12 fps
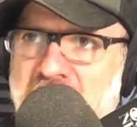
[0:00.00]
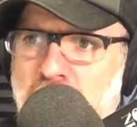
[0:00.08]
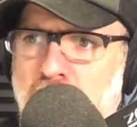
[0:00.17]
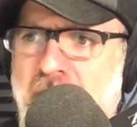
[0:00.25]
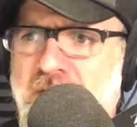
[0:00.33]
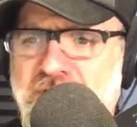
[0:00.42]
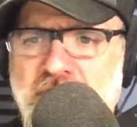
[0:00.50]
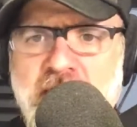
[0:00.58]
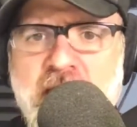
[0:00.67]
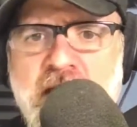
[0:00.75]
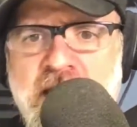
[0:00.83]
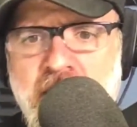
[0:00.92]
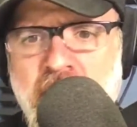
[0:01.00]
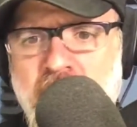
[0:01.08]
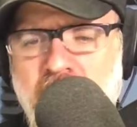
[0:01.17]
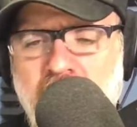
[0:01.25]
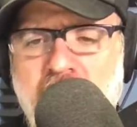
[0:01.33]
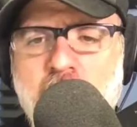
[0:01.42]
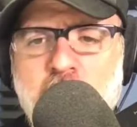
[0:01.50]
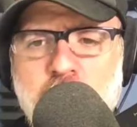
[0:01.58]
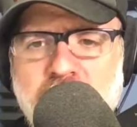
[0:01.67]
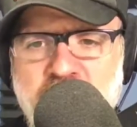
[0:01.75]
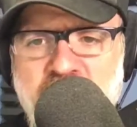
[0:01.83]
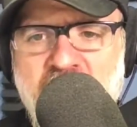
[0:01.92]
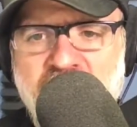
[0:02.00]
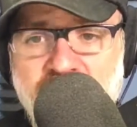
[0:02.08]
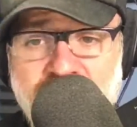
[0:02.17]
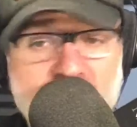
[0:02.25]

degrees today, cloudy with a chance of